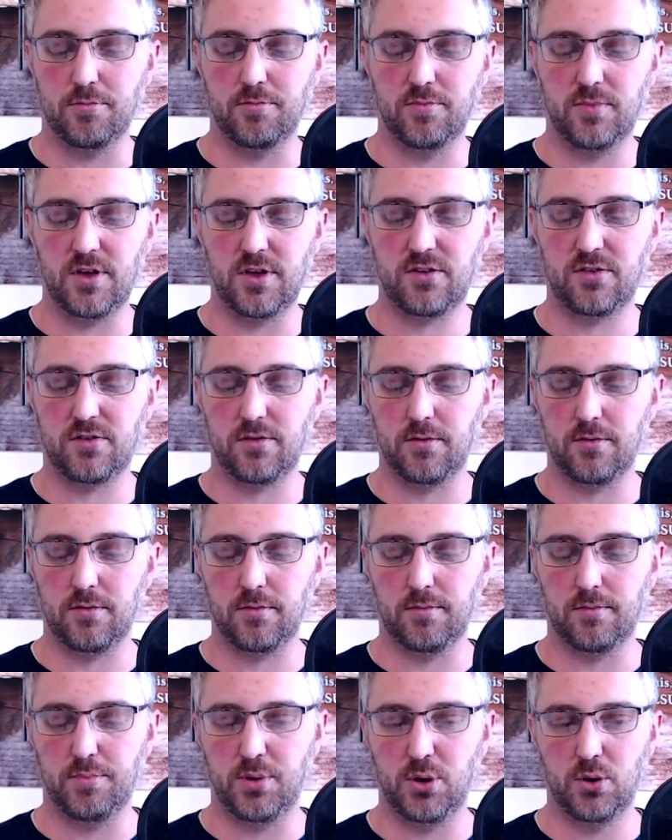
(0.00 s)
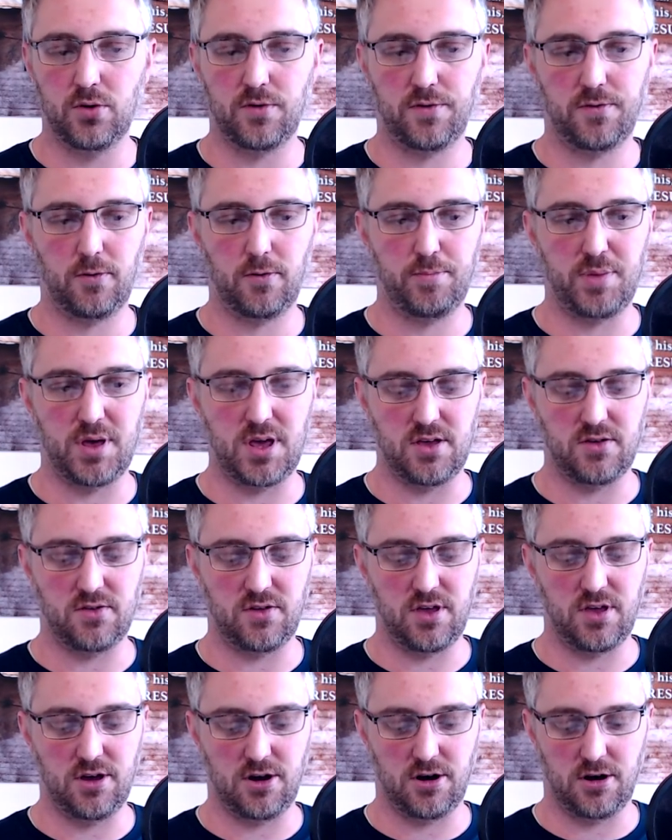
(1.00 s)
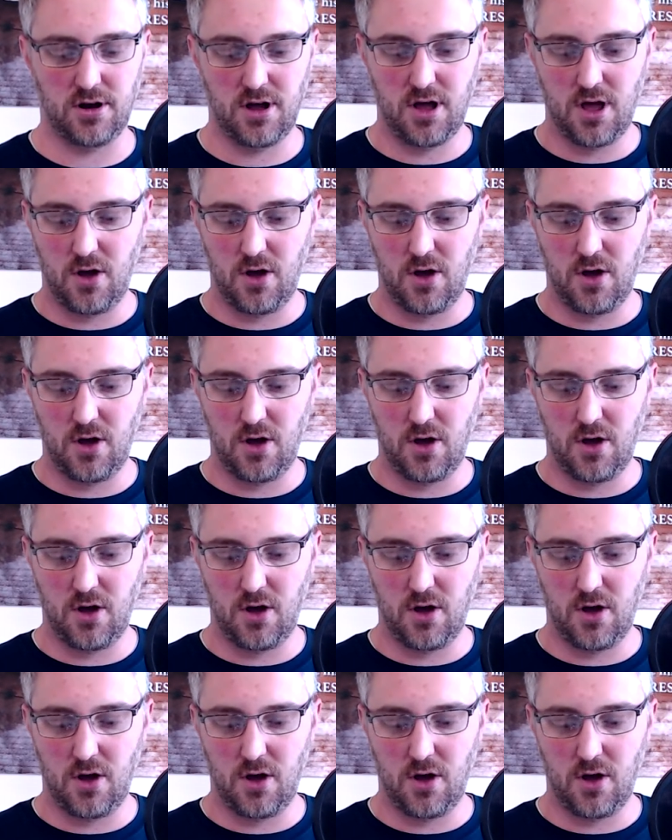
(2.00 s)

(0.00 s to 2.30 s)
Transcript: this beautiful piece here